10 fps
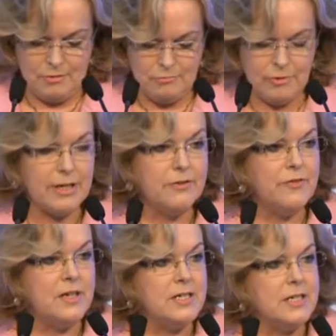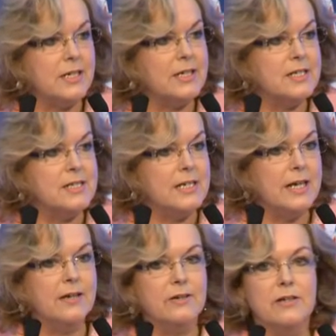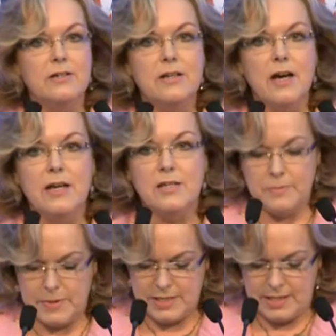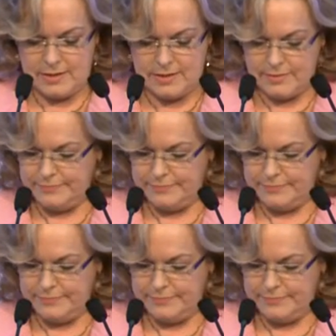Reoffending is down 9%.